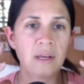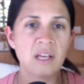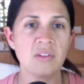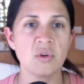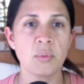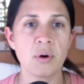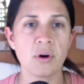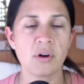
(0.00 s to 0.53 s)

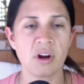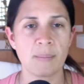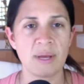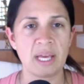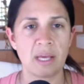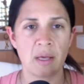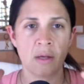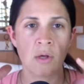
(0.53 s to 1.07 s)
in their
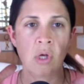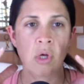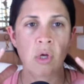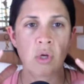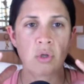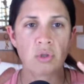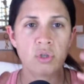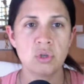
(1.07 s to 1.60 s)
programming
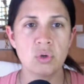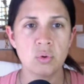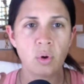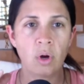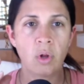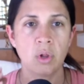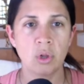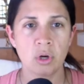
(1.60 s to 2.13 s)

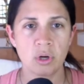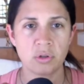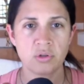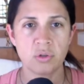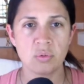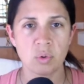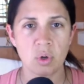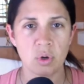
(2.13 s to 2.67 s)
to learn
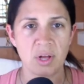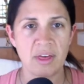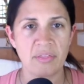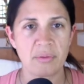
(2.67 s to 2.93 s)
to roll